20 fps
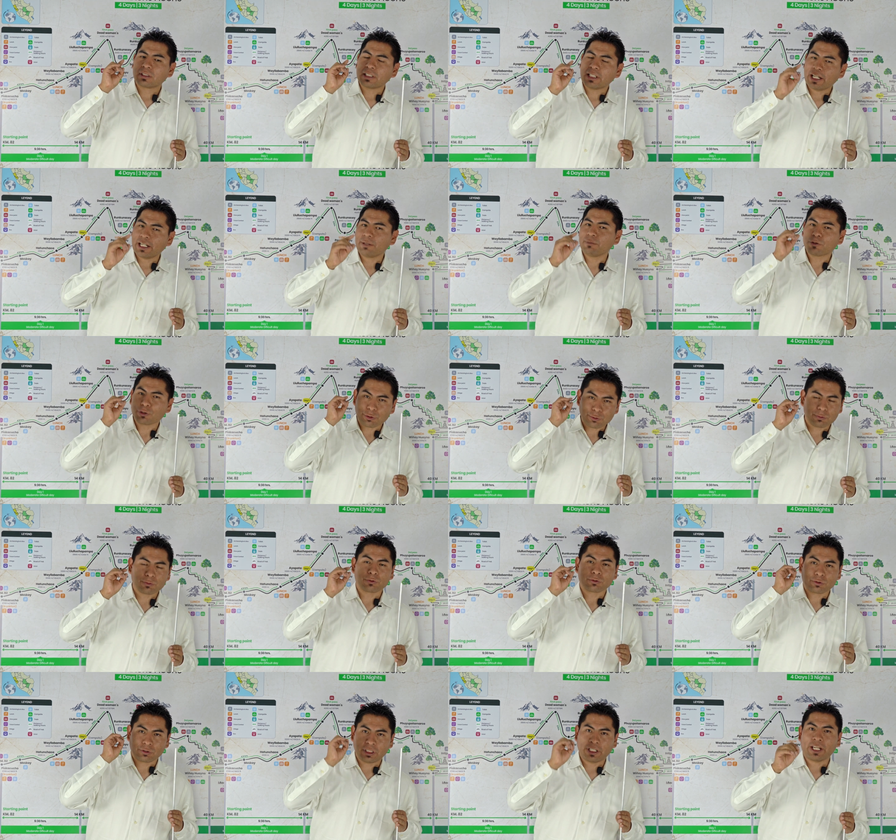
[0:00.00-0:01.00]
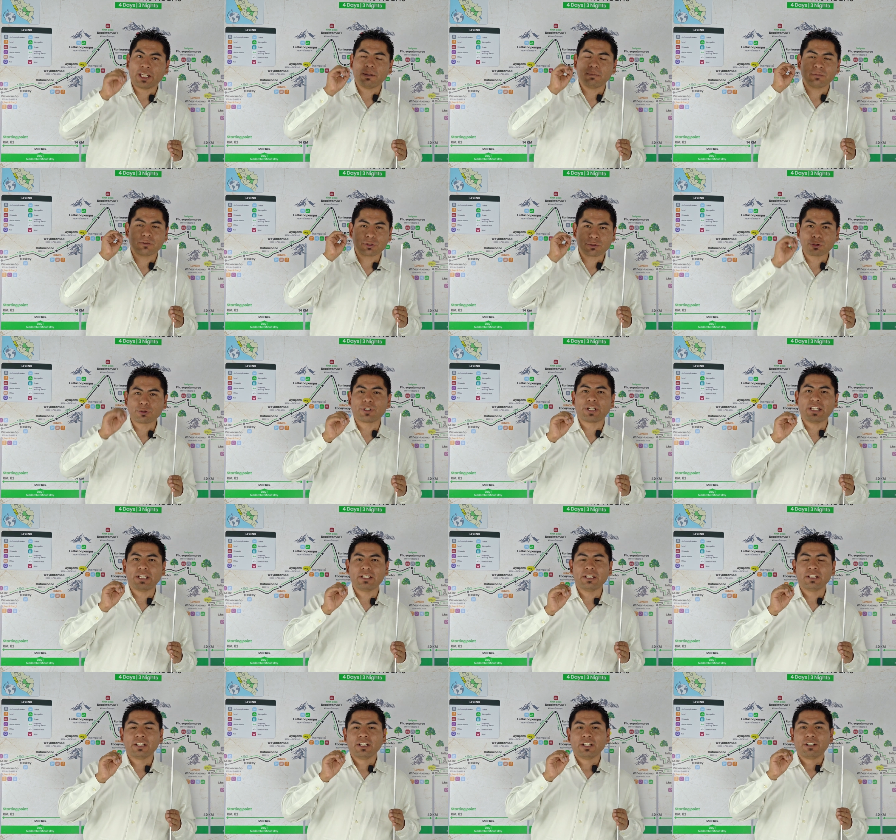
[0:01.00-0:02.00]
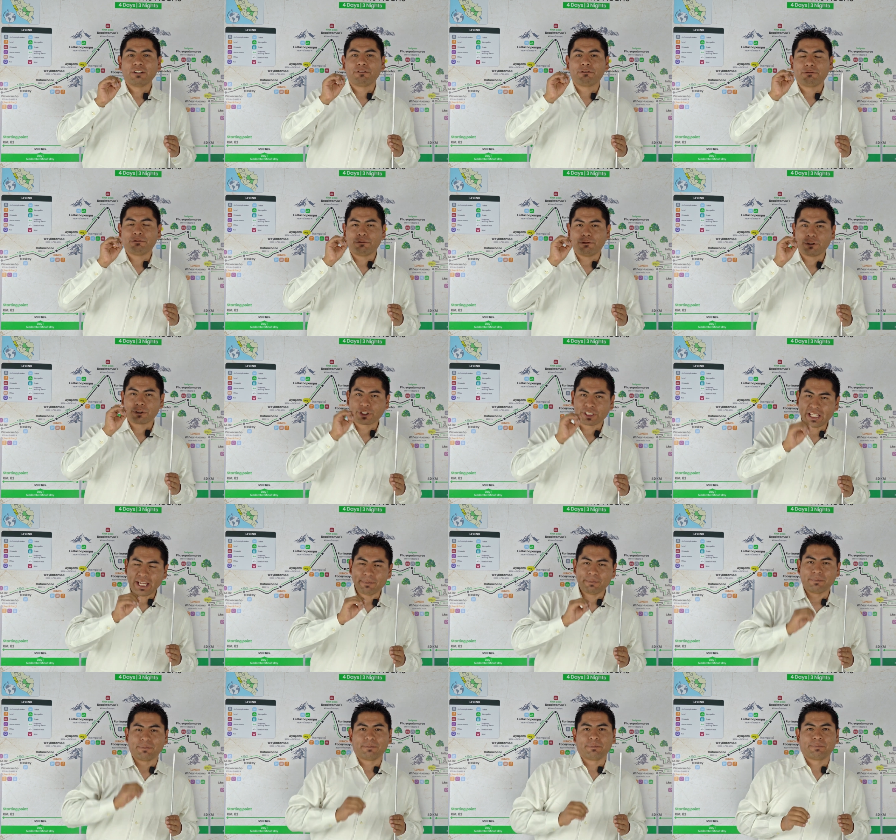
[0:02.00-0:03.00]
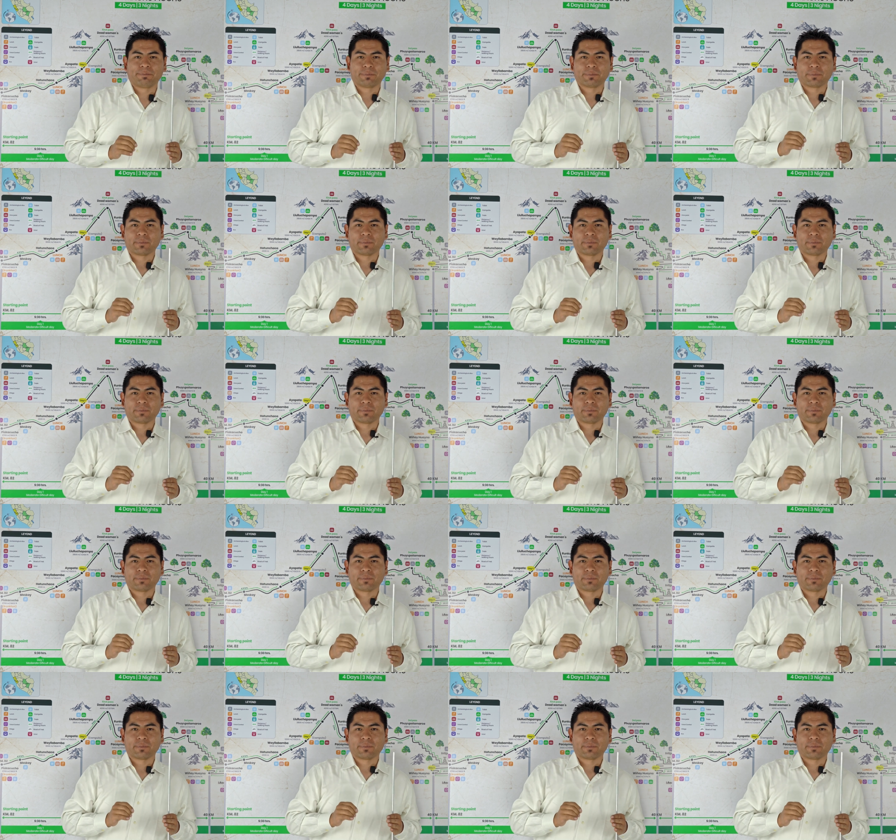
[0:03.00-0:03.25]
time train for them,